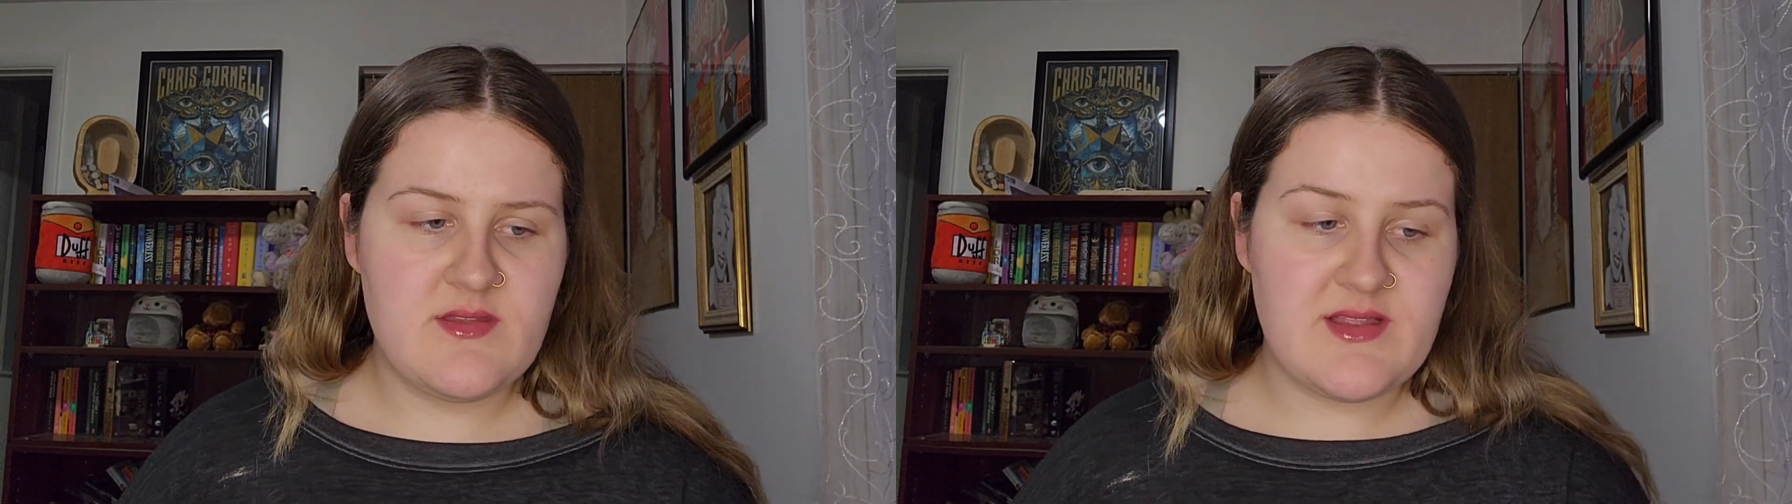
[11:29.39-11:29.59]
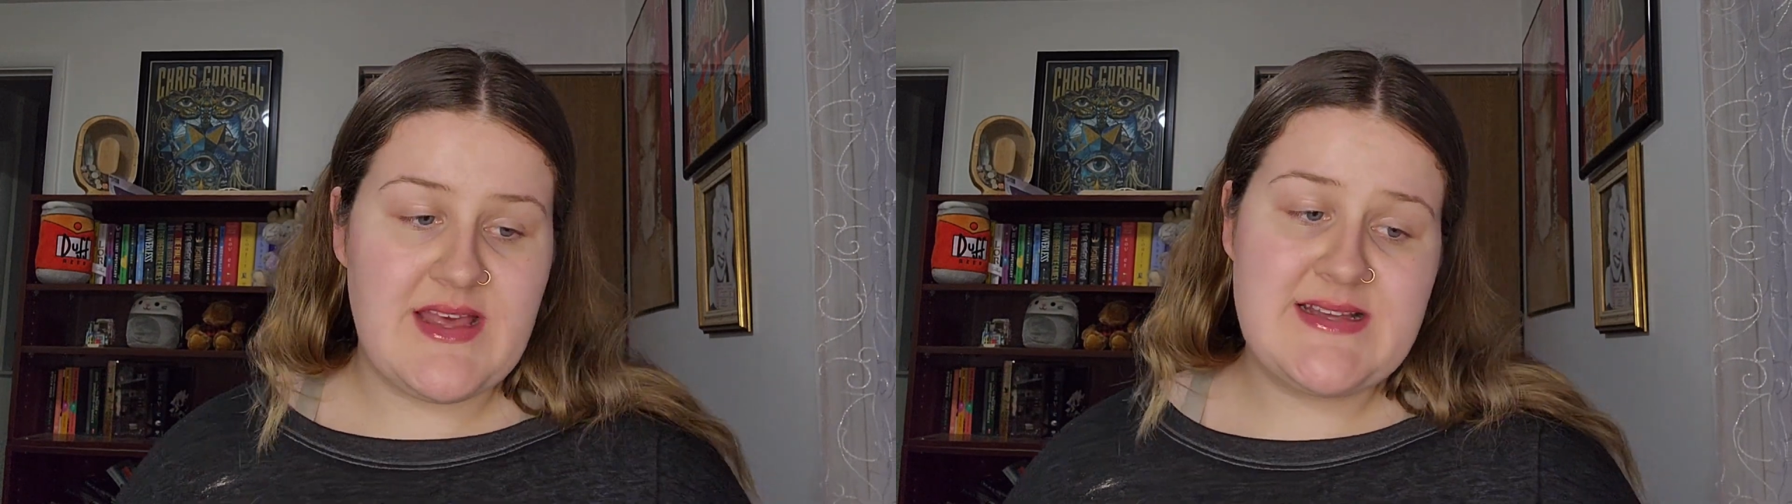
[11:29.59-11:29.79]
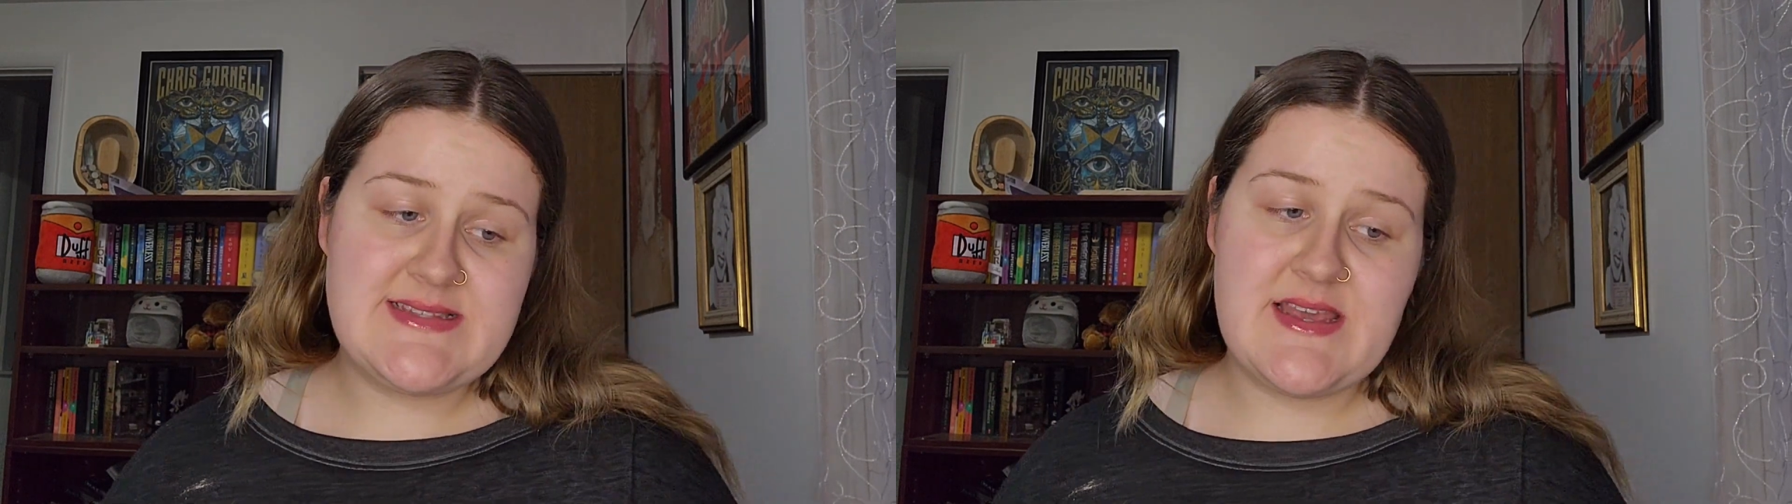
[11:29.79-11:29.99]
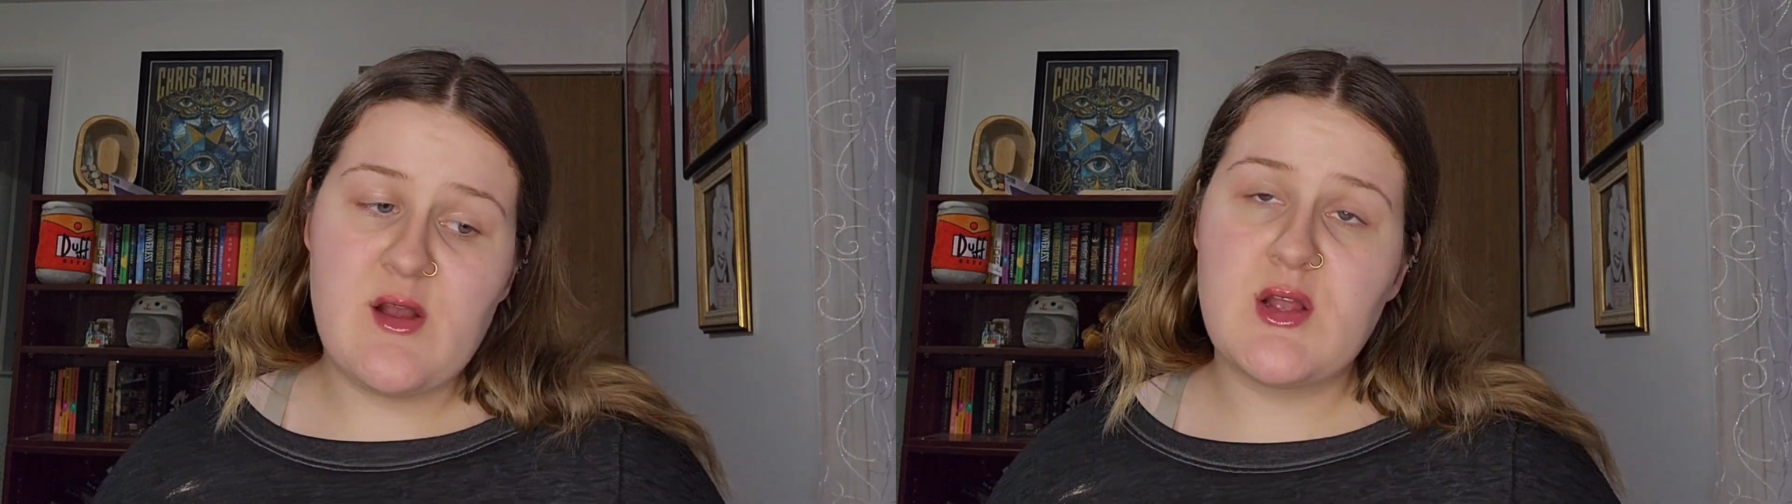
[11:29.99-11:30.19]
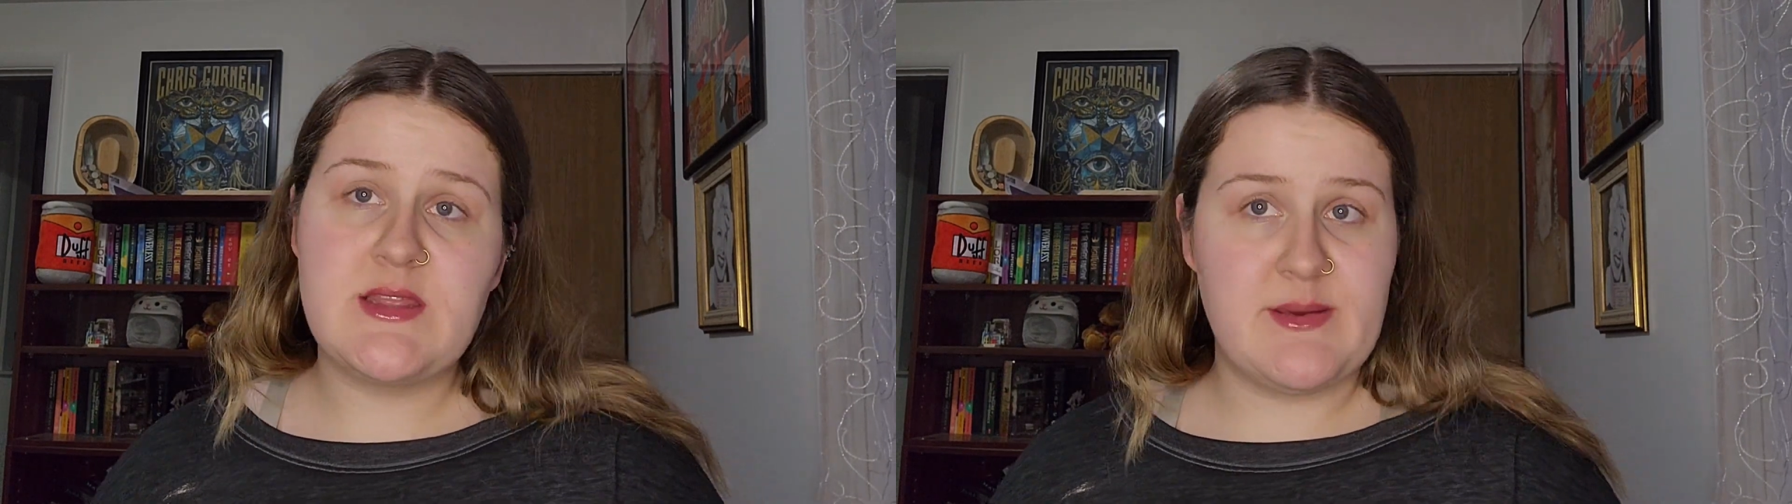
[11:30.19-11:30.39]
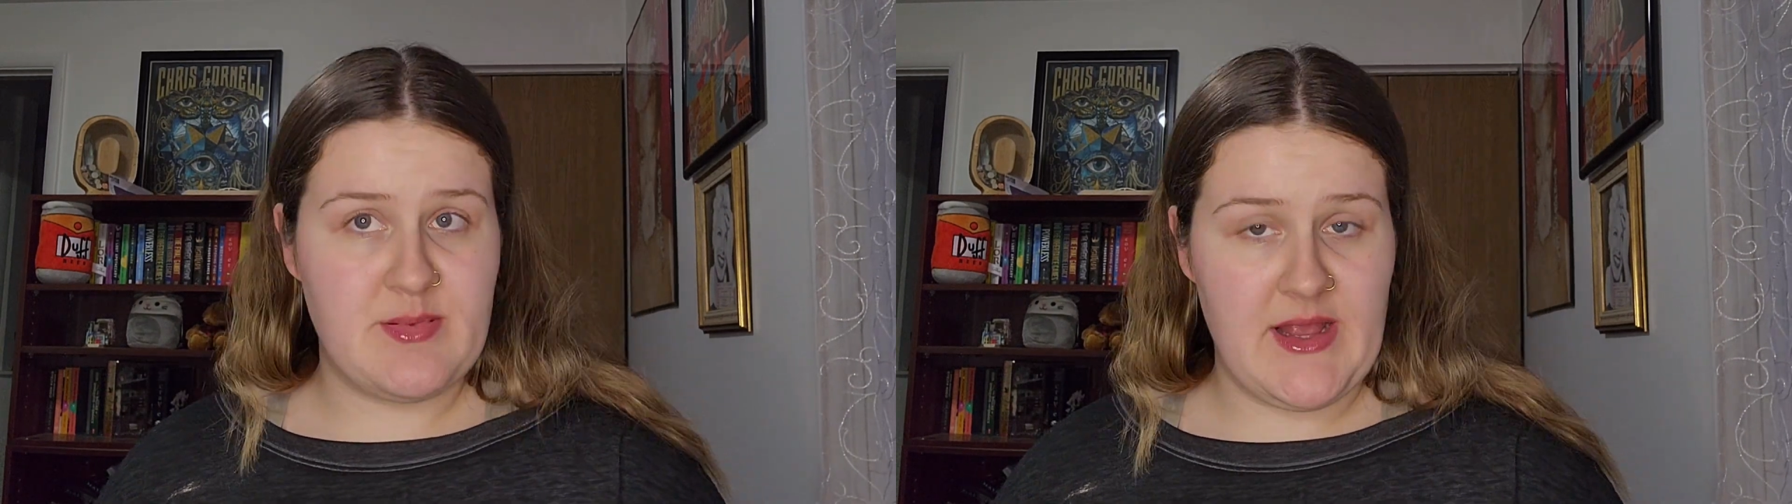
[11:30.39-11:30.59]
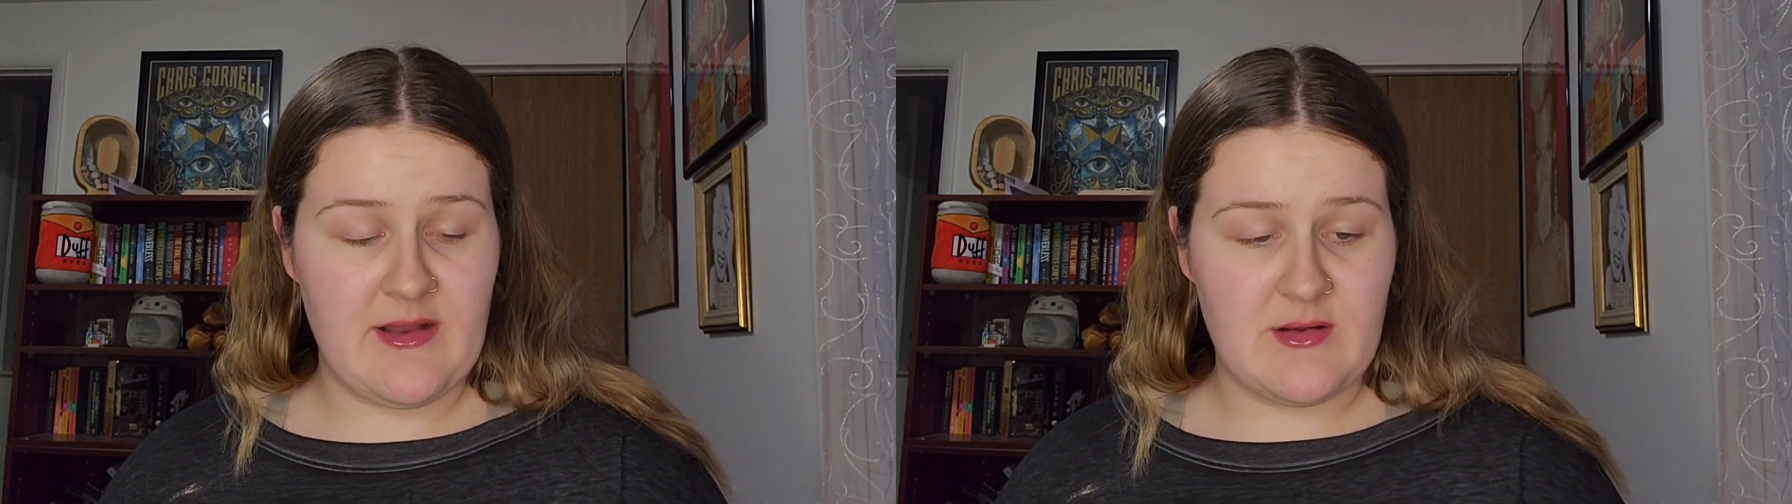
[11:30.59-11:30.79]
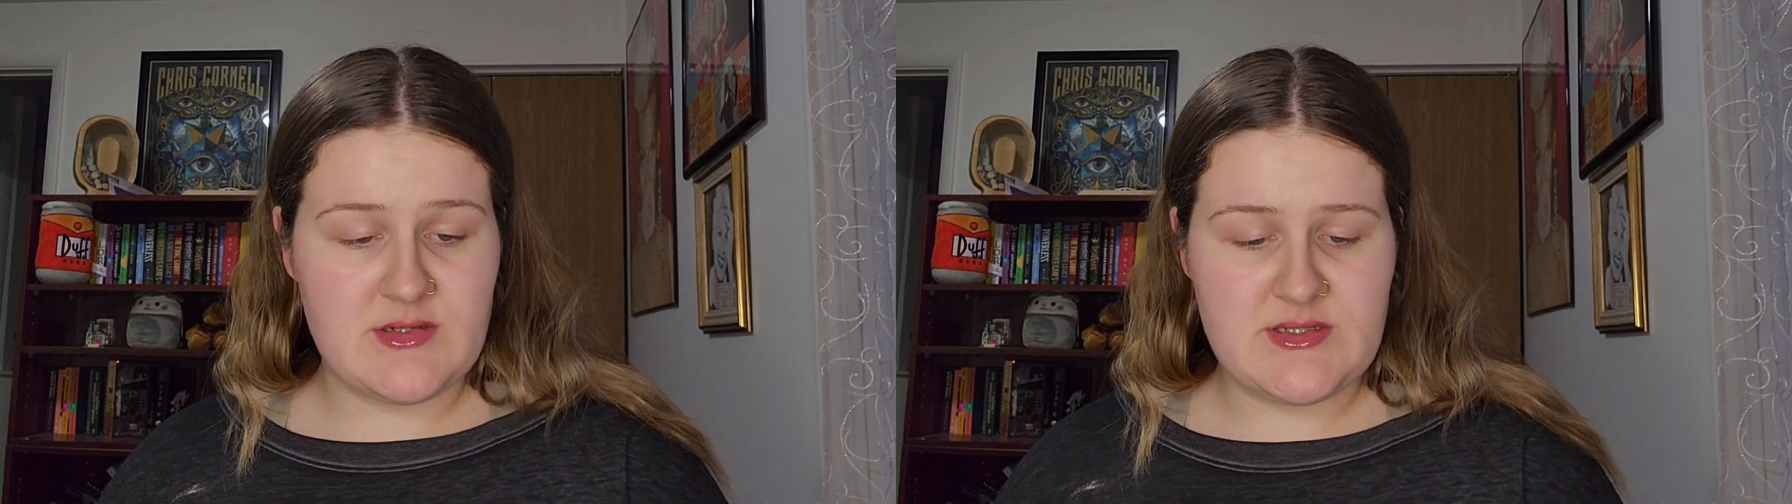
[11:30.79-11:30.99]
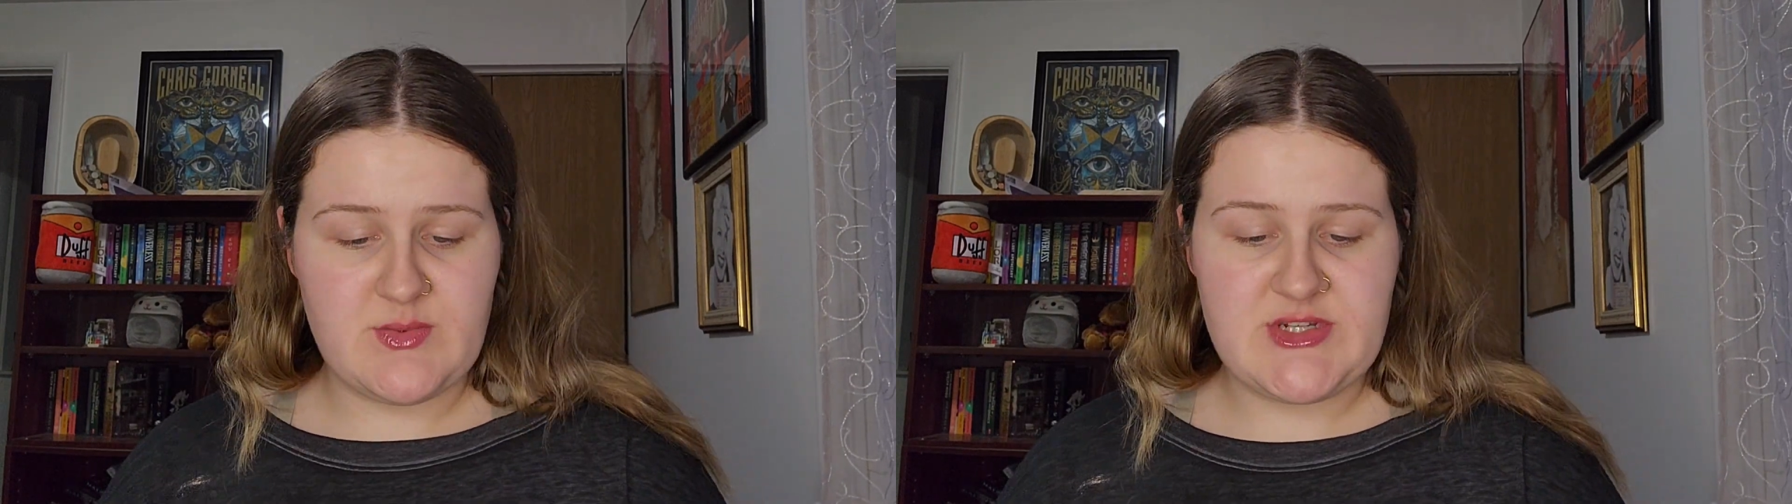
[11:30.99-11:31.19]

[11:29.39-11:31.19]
The last thing are lip liners,